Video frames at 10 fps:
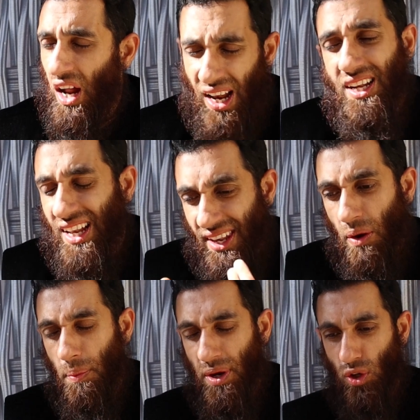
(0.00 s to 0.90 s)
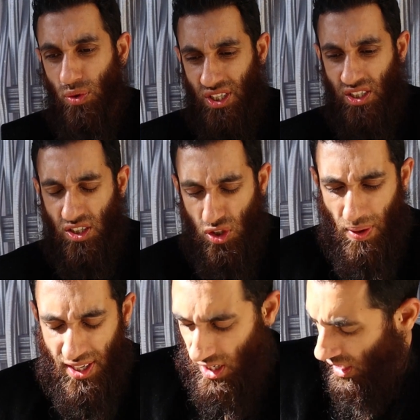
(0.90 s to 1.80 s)
Now what I'm going to do is this, because you
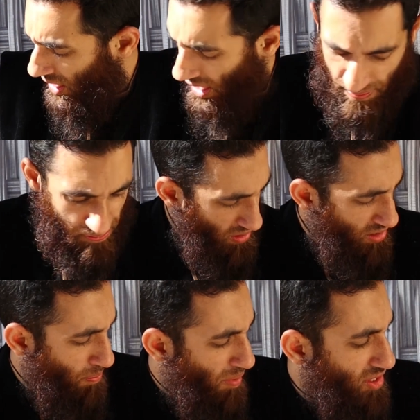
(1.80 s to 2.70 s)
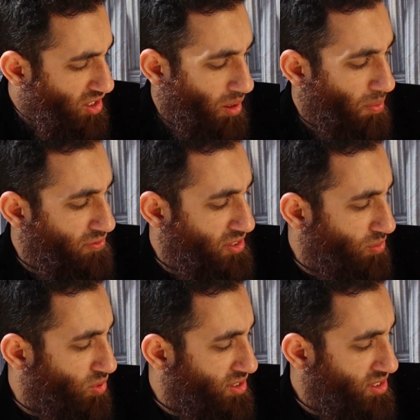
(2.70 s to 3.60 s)
made a the Badr Club
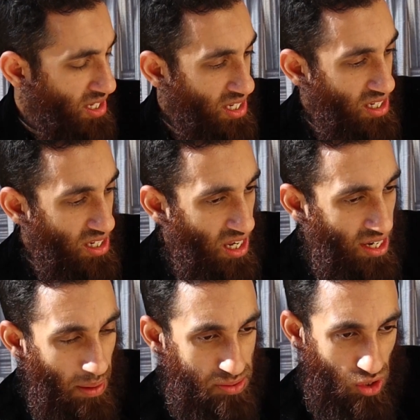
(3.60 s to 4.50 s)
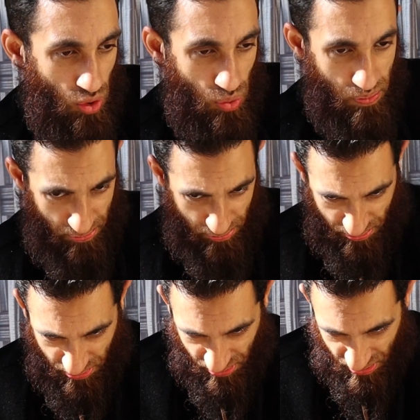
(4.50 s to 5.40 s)
obviously was an absolute
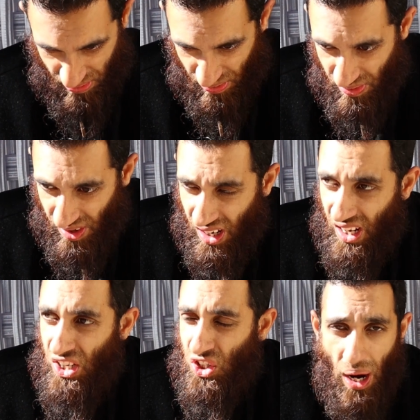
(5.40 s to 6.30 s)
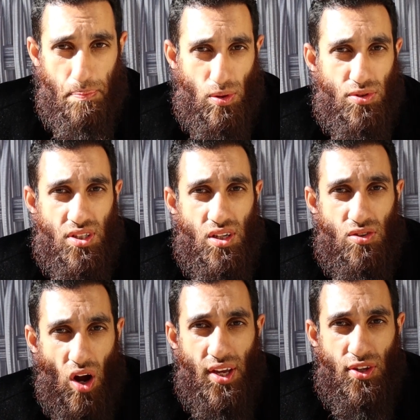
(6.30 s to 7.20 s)
shambles,
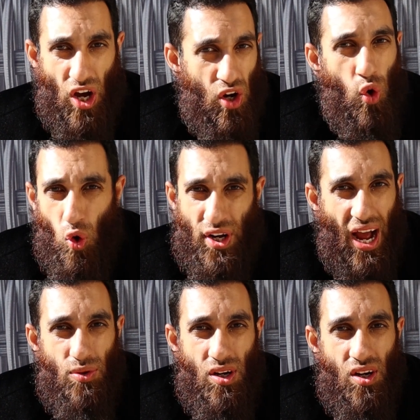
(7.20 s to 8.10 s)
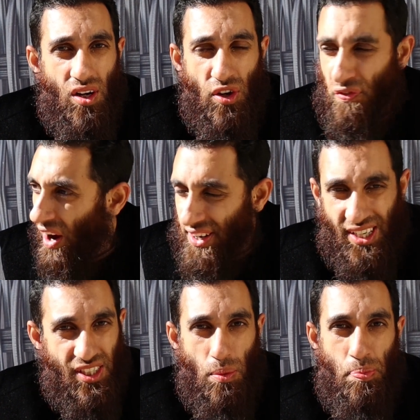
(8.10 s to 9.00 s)
right? You got called out, your
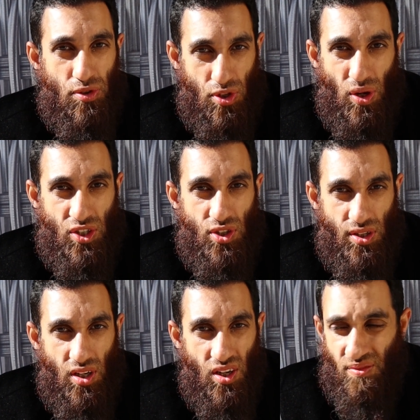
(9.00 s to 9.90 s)
finances were put to question,